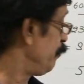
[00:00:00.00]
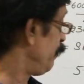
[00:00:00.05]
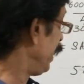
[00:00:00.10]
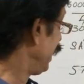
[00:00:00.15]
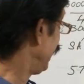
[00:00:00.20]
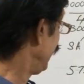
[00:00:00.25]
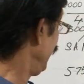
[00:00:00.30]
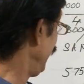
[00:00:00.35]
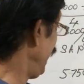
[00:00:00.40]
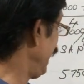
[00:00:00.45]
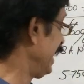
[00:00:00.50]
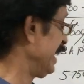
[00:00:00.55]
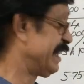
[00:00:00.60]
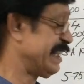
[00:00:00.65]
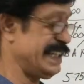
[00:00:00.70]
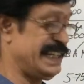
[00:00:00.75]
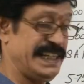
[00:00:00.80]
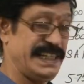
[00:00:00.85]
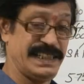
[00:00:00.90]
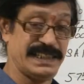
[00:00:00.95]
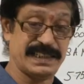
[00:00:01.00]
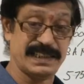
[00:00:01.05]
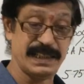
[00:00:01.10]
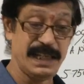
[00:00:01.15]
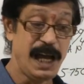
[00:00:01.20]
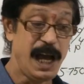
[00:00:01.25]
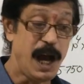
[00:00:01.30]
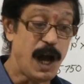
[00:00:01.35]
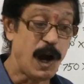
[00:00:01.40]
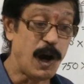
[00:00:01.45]
But here it
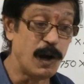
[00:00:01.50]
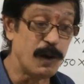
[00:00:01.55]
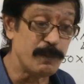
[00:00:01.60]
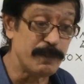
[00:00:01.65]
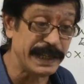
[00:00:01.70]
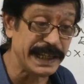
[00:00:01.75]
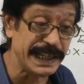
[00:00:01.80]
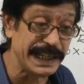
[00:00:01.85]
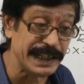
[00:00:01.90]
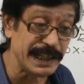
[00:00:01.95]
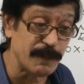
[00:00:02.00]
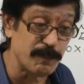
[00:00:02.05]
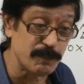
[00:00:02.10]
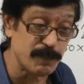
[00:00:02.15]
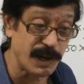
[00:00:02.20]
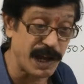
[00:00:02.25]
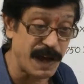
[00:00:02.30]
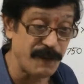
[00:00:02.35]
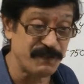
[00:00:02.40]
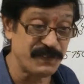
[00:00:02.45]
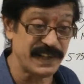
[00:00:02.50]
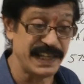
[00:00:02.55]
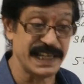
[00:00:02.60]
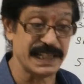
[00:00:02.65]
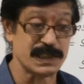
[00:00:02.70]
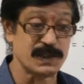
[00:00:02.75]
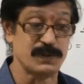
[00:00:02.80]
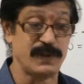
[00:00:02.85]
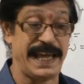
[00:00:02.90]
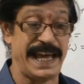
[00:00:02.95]
is, how many number of
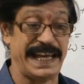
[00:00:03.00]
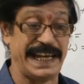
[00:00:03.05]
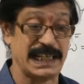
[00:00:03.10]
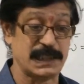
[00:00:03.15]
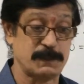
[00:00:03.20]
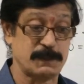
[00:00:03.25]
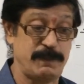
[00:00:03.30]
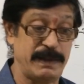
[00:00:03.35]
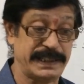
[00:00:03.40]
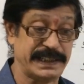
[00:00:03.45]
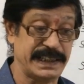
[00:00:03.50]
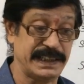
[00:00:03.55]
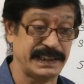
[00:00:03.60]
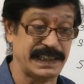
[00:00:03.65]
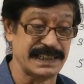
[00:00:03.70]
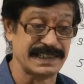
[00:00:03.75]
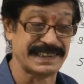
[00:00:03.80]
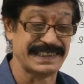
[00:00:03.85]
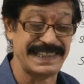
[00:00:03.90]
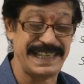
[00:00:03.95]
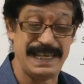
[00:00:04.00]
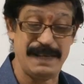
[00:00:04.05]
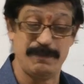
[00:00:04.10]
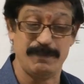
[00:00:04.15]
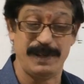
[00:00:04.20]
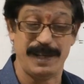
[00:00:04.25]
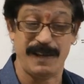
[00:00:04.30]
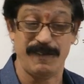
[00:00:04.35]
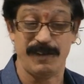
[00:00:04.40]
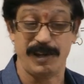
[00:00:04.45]
years we are expecting the
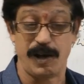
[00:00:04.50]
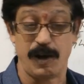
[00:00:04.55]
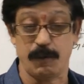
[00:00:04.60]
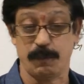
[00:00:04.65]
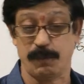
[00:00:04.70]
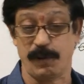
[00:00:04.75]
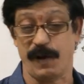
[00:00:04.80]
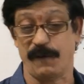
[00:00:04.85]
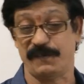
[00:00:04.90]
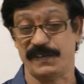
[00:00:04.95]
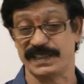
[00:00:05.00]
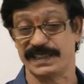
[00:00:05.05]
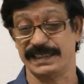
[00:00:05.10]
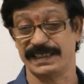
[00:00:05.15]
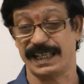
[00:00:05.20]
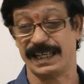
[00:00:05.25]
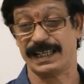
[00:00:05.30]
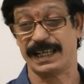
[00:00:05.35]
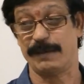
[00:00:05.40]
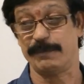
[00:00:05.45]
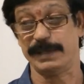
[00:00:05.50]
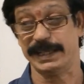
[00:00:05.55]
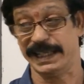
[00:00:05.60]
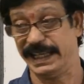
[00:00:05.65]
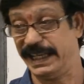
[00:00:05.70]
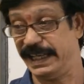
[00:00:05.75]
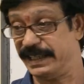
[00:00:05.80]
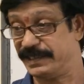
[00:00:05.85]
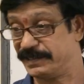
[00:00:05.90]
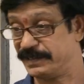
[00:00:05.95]
same level of profits in the coming
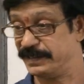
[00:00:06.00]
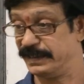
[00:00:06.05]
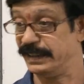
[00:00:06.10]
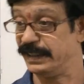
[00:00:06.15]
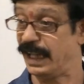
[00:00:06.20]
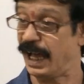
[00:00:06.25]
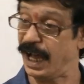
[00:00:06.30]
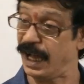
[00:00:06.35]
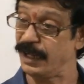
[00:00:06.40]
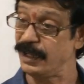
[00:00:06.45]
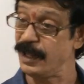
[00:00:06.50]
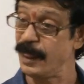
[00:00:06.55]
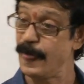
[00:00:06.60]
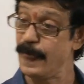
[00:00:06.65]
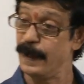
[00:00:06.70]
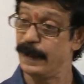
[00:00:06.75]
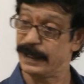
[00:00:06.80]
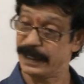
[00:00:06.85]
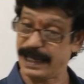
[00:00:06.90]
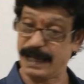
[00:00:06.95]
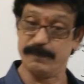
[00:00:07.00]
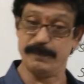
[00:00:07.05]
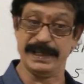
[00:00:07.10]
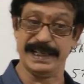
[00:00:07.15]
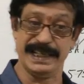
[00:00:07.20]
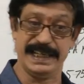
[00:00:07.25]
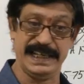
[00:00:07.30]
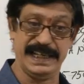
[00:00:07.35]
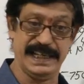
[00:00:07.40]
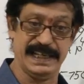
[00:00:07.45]
years. In the
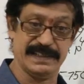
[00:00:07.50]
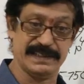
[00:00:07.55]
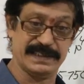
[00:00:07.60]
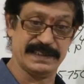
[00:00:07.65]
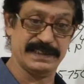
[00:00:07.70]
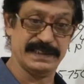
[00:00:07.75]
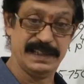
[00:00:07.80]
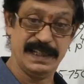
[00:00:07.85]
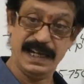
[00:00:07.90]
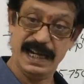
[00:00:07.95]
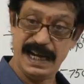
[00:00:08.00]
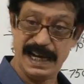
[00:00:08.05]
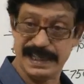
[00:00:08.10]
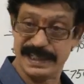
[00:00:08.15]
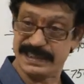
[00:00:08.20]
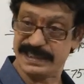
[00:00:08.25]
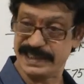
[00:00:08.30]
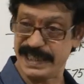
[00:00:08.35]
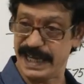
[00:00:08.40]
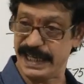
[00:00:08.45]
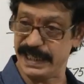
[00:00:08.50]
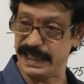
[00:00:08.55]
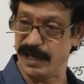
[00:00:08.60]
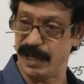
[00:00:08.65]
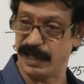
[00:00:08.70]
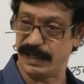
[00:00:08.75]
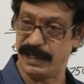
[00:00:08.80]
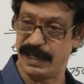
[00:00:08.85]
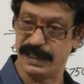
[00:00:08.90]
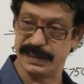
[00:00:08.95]
coming years. Understanding
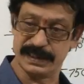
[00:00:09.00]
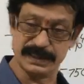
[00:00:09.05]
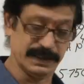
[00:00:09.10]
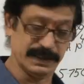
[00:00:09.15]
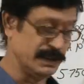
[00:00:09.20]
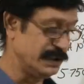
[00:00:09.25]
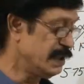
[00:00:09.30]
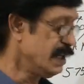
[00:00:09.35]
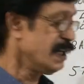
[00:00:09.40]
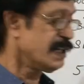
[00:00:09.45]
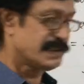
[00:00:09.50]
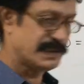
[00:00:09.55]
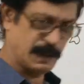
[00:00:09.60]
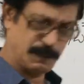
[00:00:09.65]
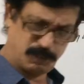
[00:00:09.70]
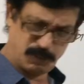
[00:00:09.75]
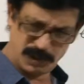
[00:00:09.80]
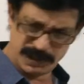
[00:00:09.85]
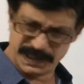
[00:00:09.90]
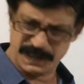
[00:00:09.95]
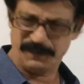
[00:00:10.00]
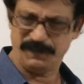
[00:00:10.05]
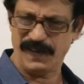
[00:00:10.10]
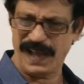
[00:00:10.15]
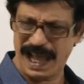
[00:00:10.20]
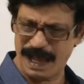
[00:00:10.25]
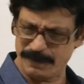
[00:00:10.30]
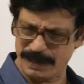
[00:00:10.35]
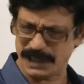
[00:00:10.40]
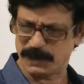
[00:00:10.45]
or not? Suppose if
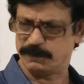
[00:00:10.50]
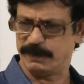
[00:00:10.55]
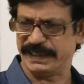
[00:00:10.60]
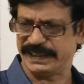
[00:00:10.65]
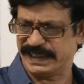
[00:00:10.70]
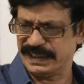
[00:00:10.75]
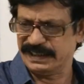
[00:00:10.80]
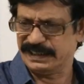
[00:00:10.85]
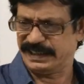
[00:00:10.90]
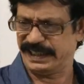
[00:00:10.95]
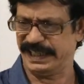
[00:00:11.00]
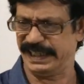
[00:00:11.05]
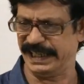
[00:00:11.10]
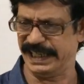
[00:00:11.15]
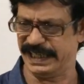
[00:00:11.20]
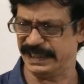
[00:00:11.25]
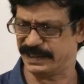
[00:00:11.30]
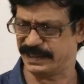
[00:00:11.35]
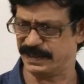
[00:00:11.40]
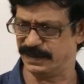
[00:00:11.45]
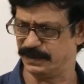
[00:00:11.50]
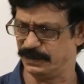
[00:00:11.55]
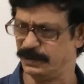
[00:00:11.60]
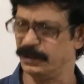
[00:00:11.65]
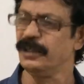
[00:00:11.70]
I am expecting 3 years.